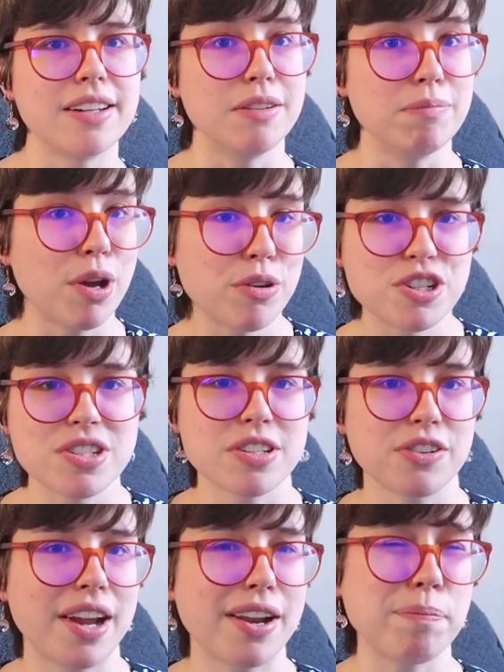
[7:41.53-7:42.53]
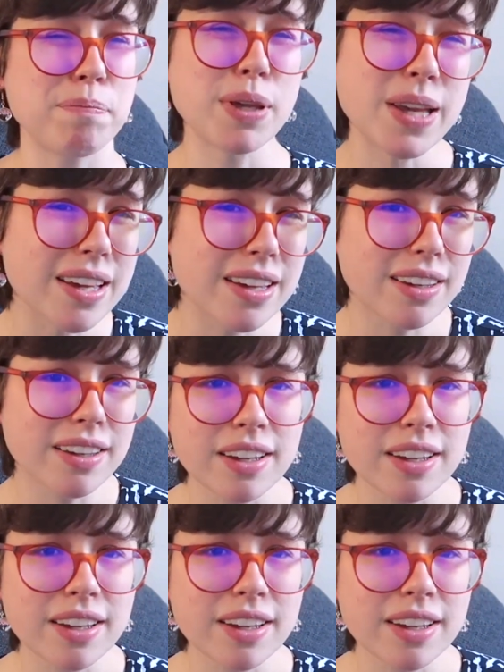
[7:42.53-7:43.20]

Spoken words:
and emotions are at a peak.